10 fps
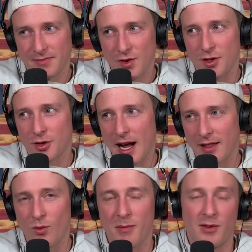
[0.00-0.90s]
to attract
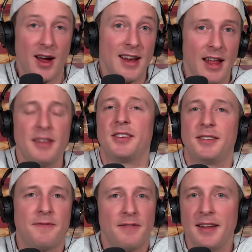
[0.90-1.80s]
the women, right? It's
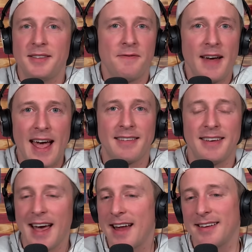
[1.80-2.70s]
just it's a fact. You
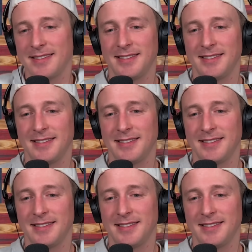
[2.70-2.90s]
gotta.